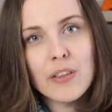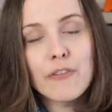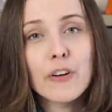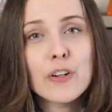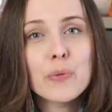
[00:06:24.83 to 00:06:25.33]
The
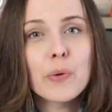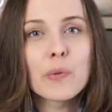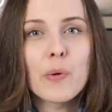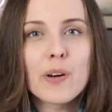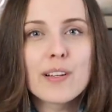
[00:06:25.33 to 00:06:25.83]
first
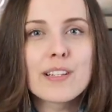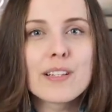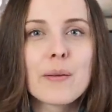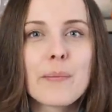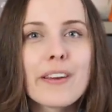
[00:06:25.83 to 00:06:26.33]
one
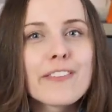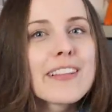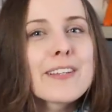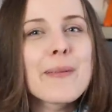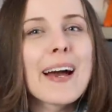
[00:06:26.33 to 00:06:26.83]
was my
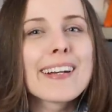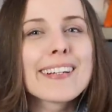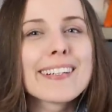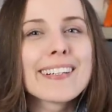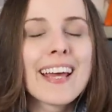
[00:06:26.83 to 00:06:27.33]
finish
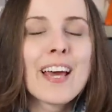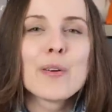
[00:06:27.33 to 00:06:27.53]
pattern,